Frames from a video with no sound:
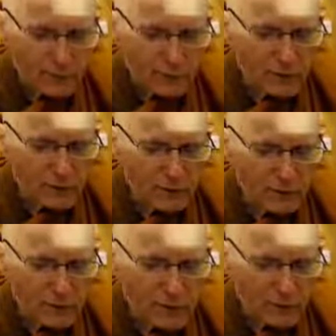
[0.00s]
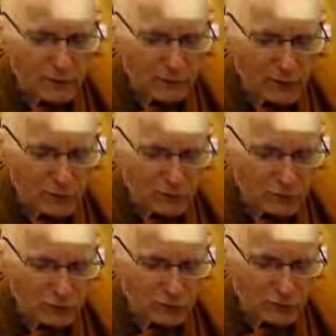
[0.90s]
bringing to mind the right
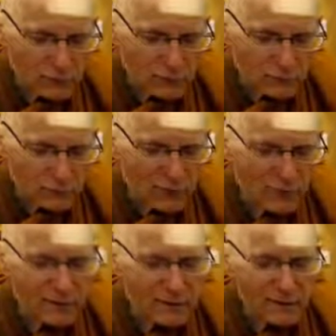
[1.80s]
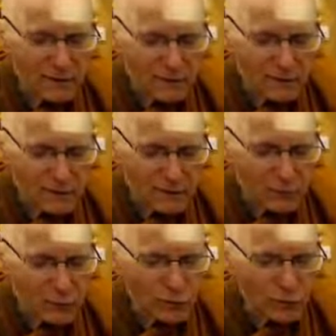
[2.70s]
shoulder, starting at the neck
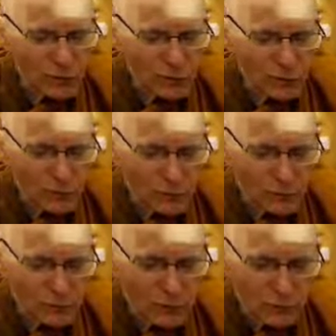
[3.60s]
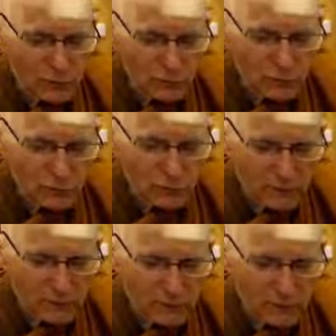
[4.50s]
and moving along the right shoulder.